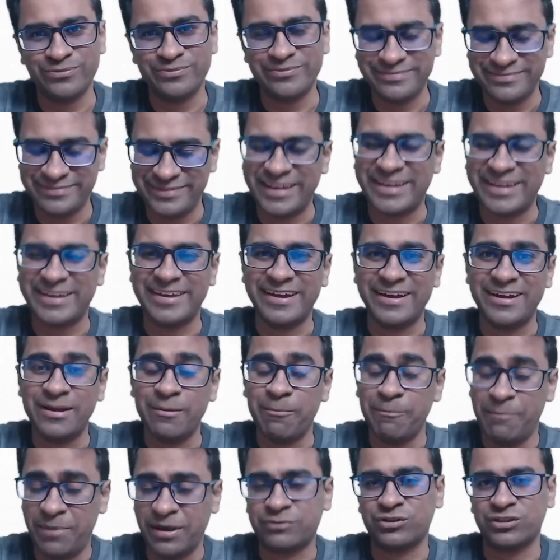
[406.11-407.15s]
Take care.
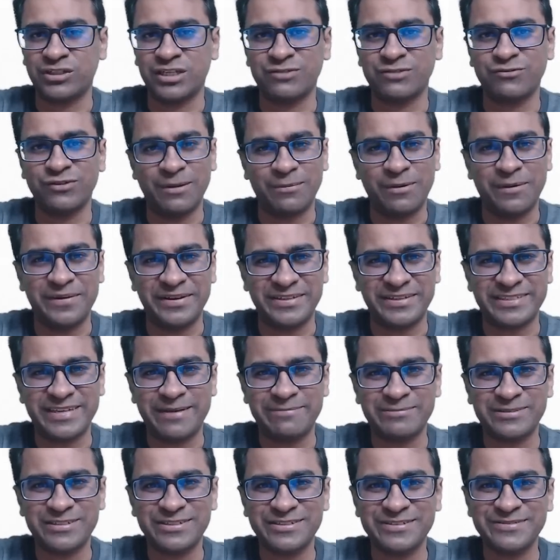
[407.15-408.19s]
Best wishes for the upcoming
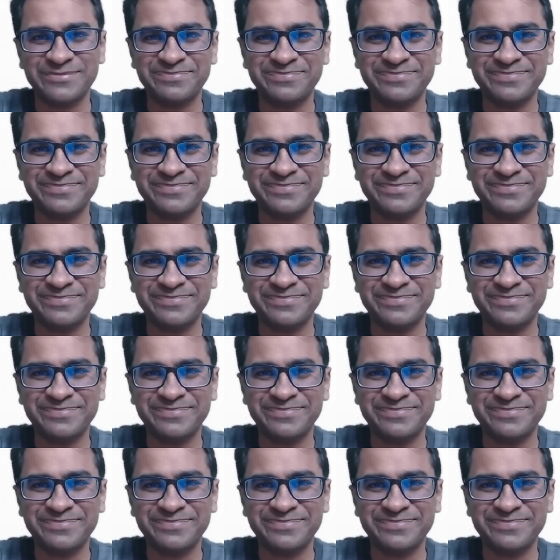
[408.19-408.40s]
exams.